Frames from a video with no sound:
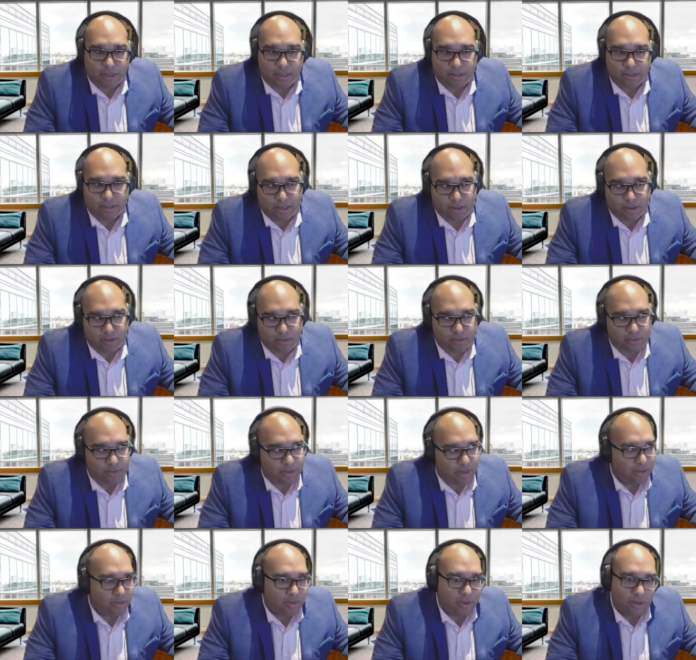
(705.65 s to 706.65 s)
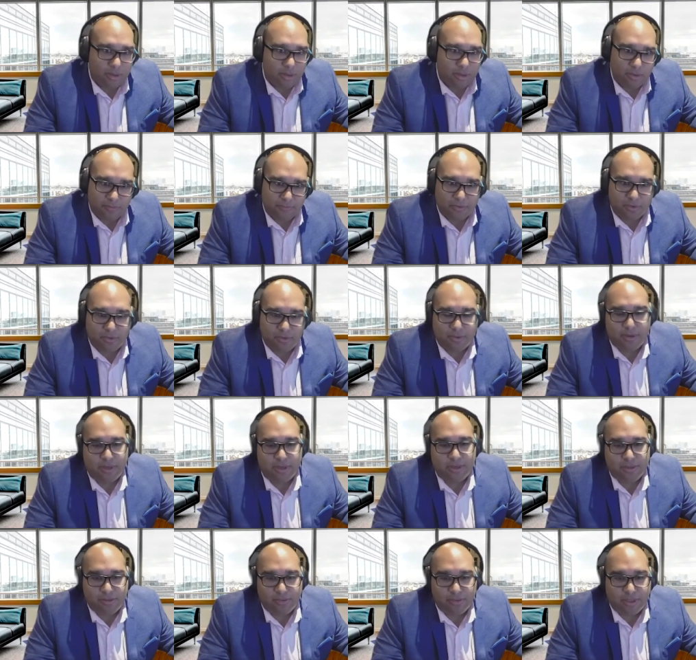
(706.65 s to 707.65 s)
and now how do I go and figure out how
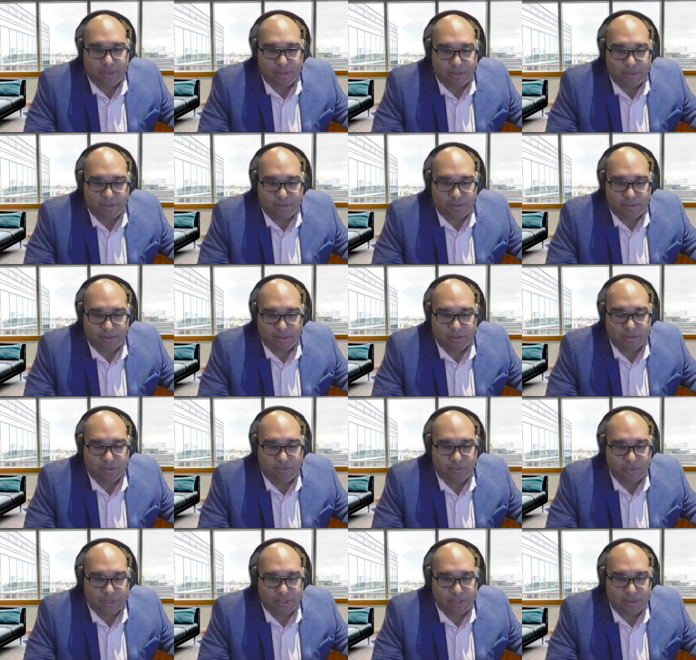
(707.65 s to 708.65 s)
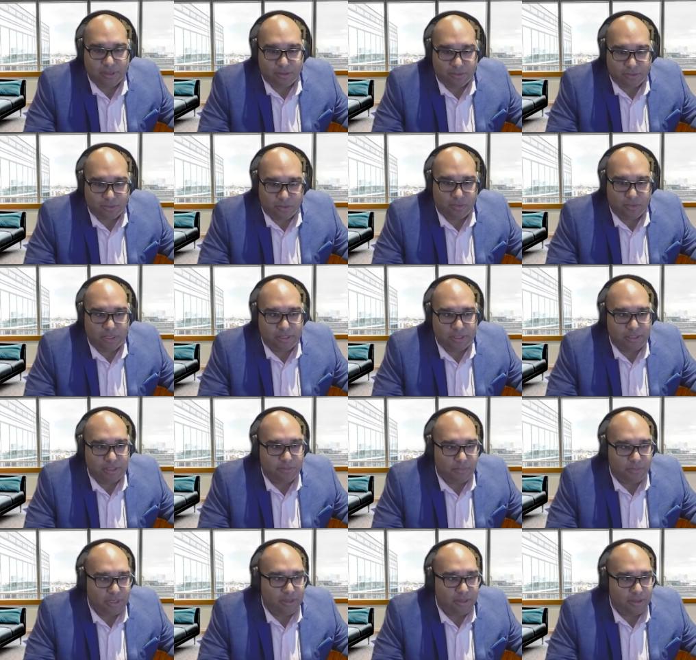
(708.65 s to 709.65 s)
to do that in, in ServiceNow? So it ends
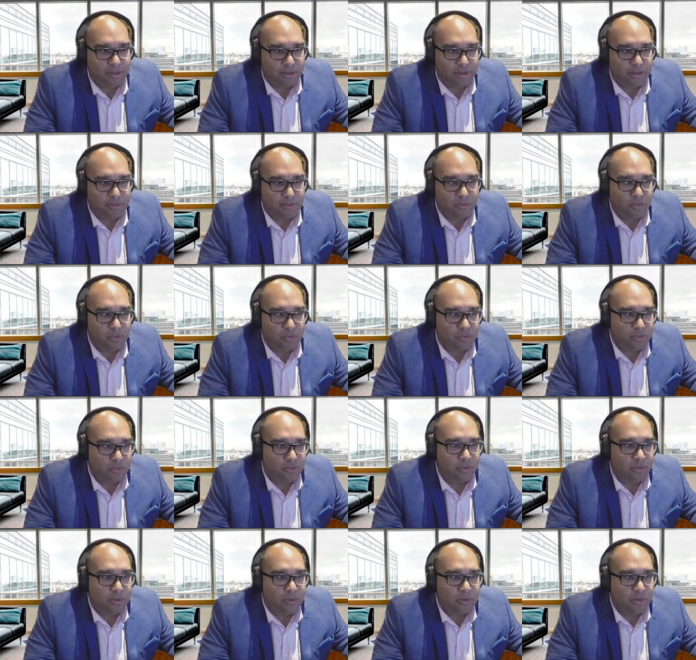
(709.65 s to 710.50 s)
up being a lot more